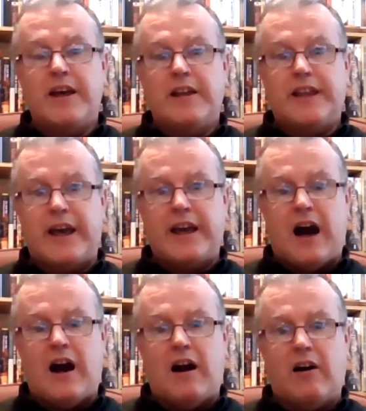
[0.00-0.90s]
they
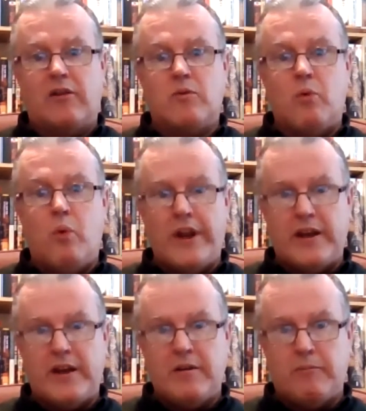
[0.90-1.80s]
are
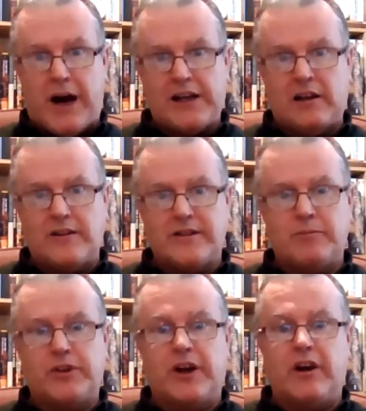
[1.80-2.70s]
winning battles,
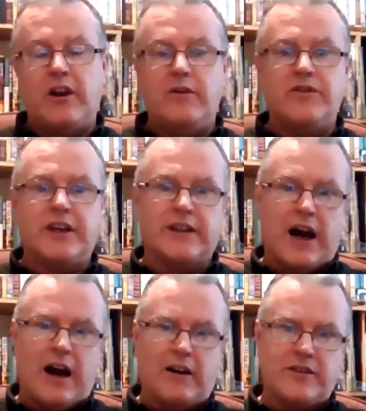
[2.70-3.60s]
but they're losing the
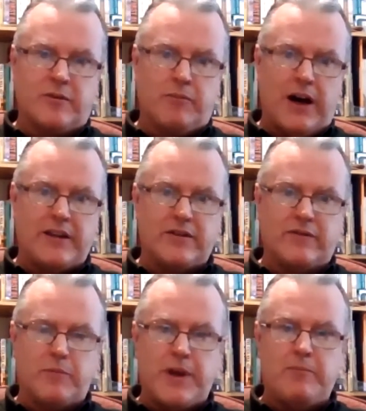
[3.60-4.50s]
hearts and minds of
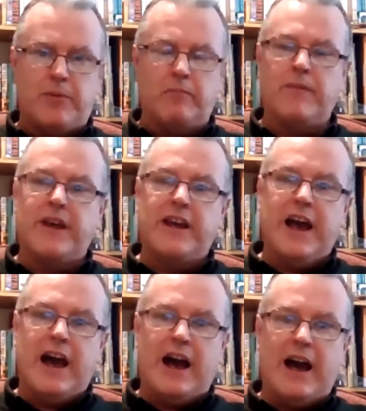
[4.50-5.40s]
the people.
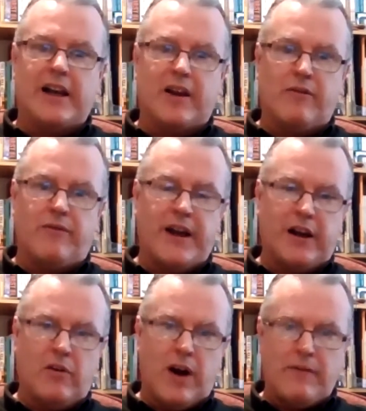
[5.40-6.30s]
And in a
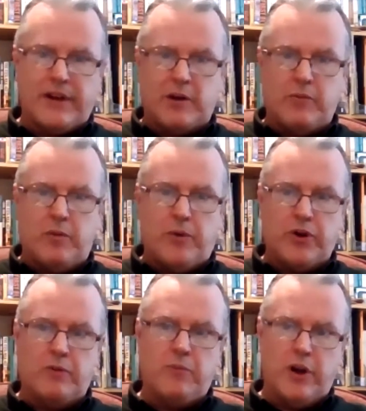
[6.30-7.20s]
final graphic that we'll put
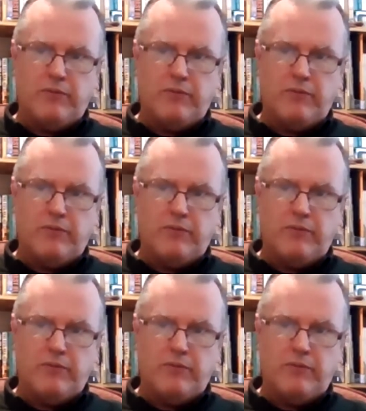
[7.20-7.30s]
up, we'll